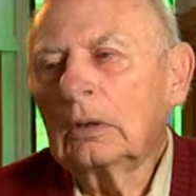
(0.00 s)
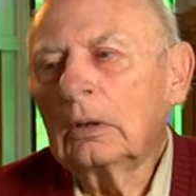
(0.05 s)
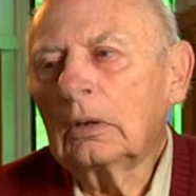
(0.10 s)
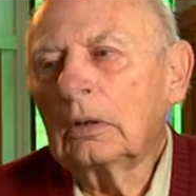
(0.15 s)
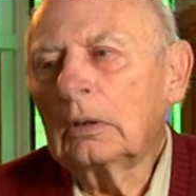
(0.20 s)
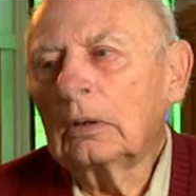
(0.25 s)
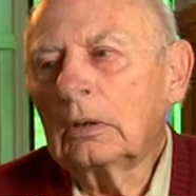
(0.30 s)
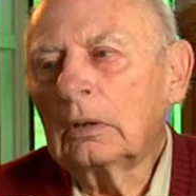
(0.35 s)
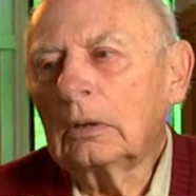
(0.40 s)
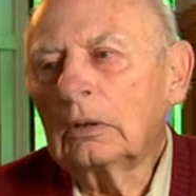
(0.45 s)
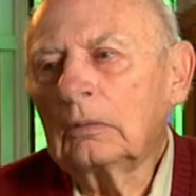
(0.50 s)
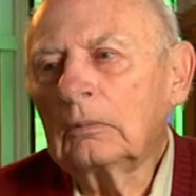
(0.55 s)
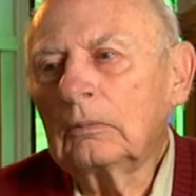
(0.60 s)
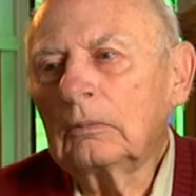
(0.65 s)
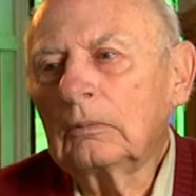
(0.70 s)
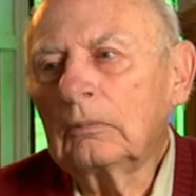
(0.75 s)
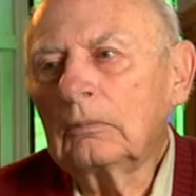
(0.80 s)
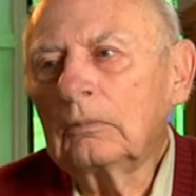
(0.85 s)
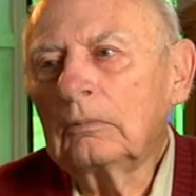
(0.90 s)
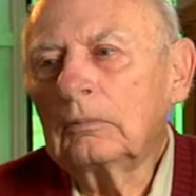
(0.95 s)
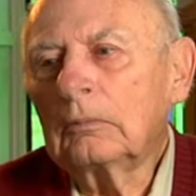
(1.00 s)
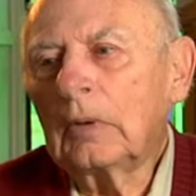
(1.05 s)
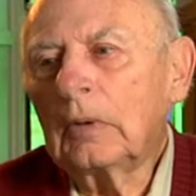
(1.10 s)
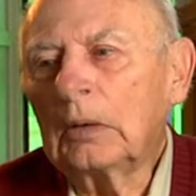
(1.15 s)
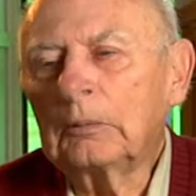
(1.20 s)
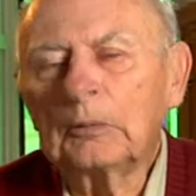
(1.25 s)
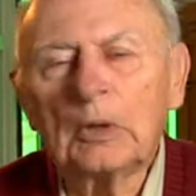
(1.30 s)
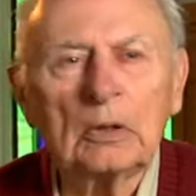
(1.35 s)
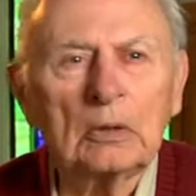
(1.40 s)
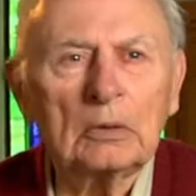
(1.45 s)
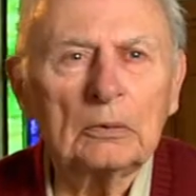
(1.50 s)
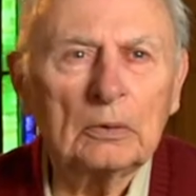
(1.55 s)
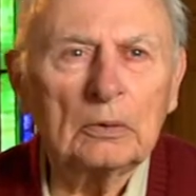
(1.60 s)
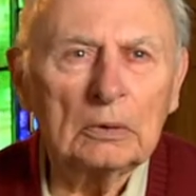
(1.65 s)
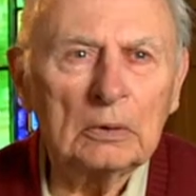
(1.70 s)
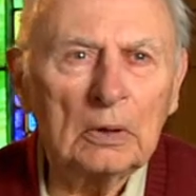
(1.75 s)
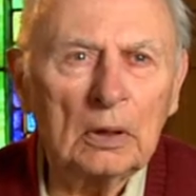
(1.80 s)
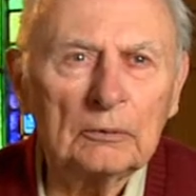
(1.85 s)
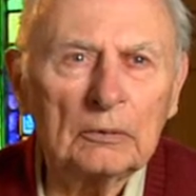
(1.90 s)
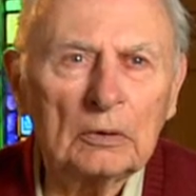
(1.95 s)
My mother will
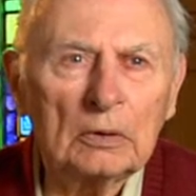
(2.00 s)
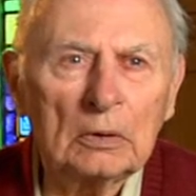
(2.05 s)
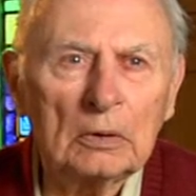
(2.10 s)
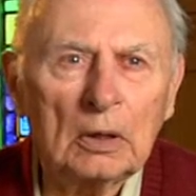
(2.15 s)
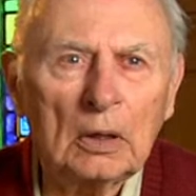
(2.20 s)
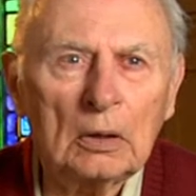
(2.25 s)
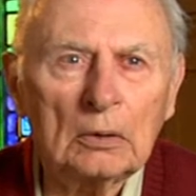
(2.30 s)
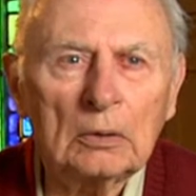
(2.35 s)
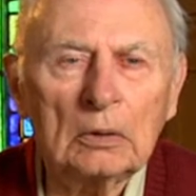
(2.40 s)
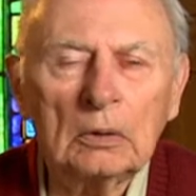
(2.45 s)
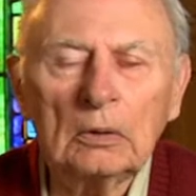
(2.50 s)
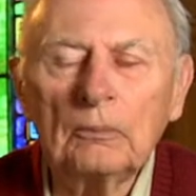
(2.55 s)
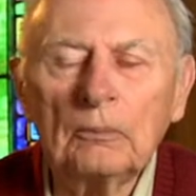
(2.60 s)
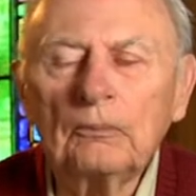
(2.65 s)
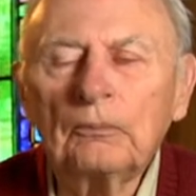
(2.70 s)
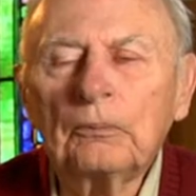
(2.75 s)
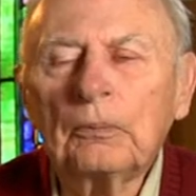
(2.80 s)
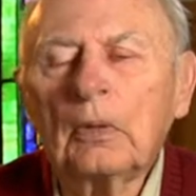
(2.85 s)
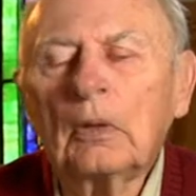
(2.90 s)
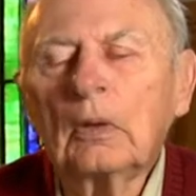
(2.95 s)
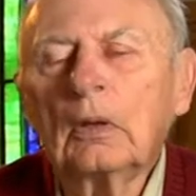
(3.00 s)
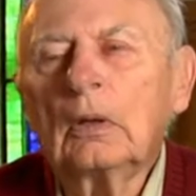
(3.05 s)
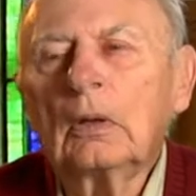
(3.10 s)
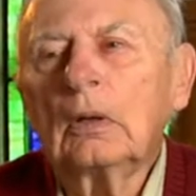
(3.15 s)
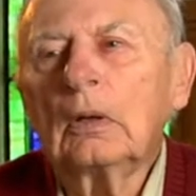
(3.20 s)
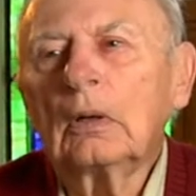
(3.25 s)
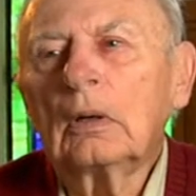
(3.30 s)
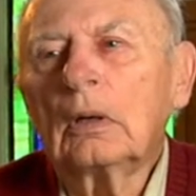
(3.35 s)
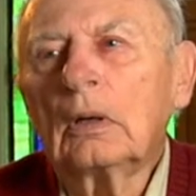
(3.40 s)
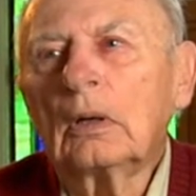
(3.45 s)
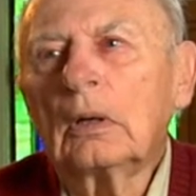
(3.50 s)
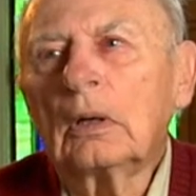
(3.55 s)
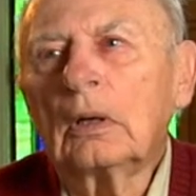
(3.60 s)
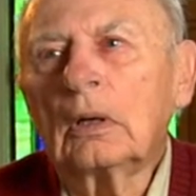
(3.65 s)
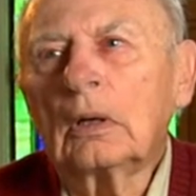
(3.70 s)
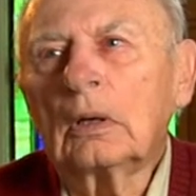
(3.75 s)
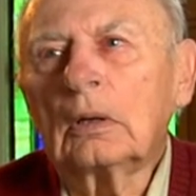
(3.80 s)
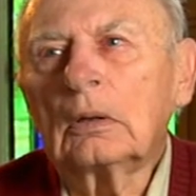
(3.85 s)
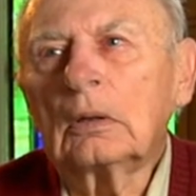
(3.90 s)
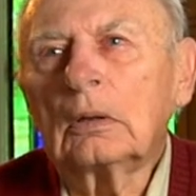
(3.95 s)
never allow it,
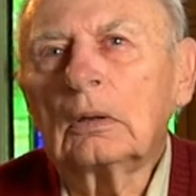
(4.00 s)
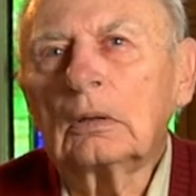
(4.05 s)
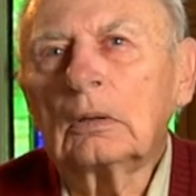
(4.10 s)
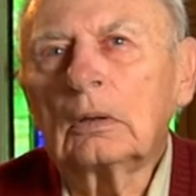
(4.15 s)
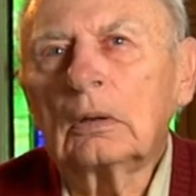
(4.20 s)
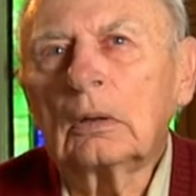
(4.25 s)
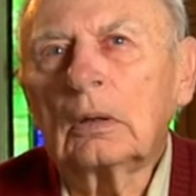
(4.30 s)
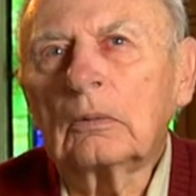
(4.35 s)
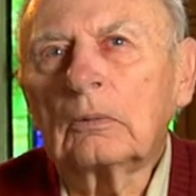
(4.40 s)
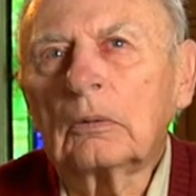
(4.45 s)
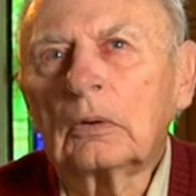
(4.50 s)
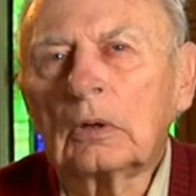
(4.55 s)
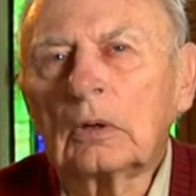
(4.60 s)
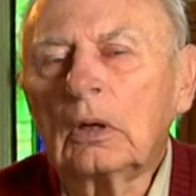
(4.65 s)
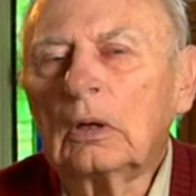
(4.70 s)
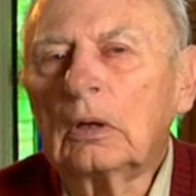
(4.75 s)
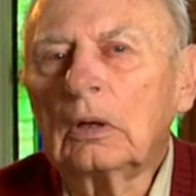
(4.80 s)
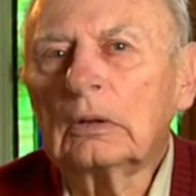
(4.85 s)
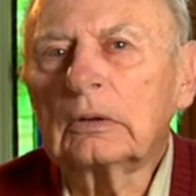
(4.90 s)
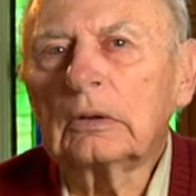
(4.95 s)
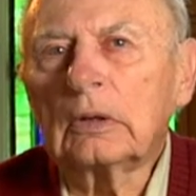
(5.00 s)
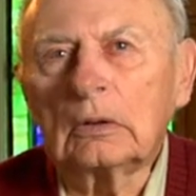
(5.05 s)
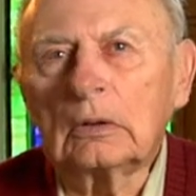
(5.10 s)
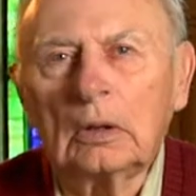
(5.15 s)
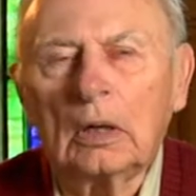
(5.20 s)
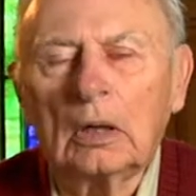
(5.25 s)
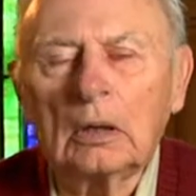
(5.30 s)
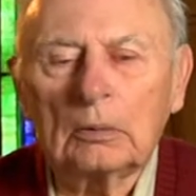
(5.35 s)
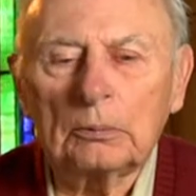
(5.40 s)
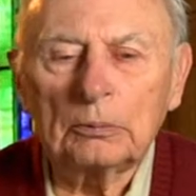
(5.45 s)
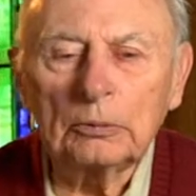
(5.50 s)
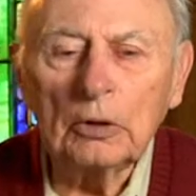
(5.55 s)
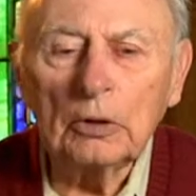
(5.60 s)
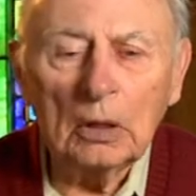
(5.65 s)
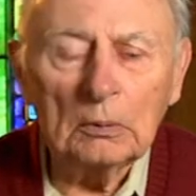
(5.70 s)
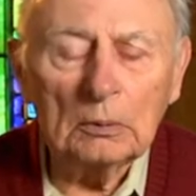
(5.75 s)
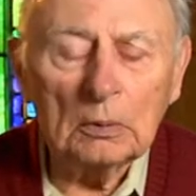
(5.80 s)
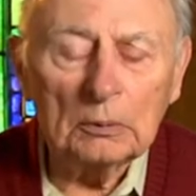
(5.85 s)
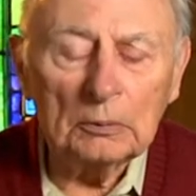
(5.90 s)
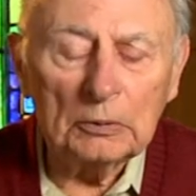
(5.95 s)
and it will cause a lot of
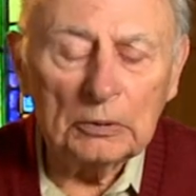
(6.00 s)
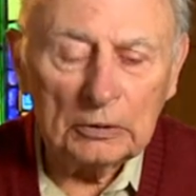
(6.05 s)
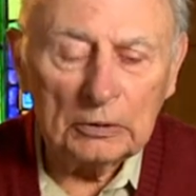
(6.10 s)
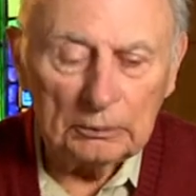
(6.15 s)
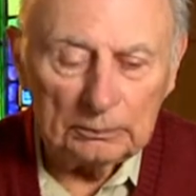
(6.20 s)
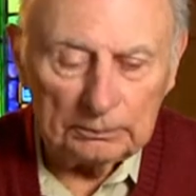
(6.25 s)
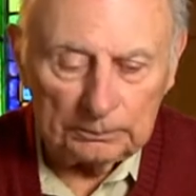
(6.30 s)
problems.